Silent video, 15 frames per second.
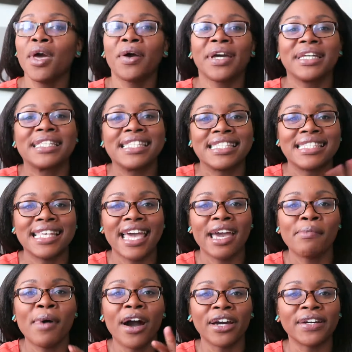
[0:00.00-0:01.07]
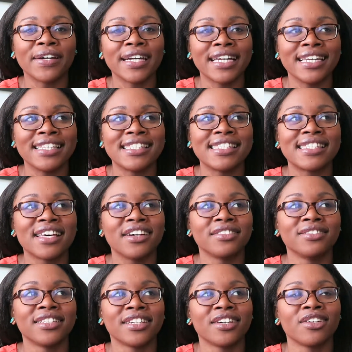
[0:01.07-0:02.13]
Okay, to say I'm hungry is
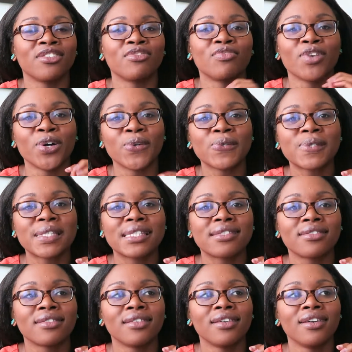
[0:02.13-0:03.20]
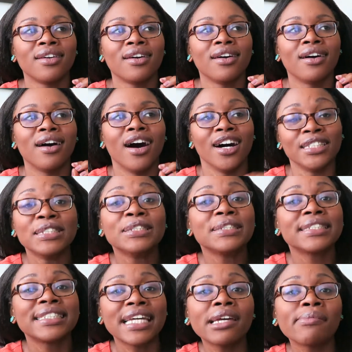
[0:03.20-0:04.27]
like a gross
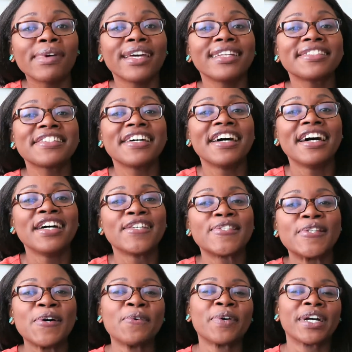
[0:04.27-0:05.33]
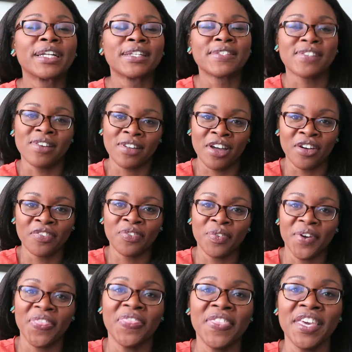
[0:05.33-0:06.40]
understatement, so we're gonna start off
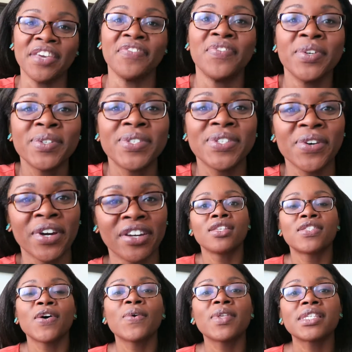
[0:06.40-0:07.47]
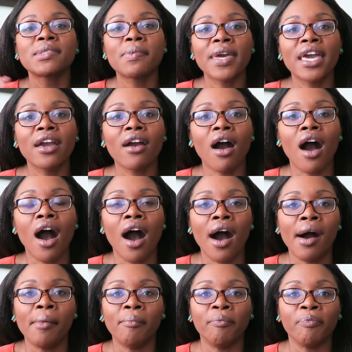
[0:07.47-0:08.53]
with the food story. So this week,
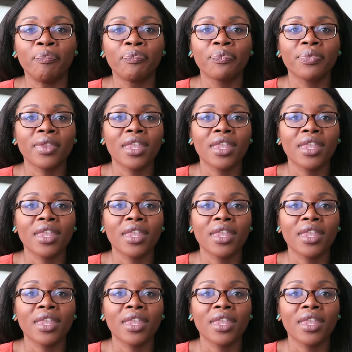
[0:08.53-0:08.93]
Amazon,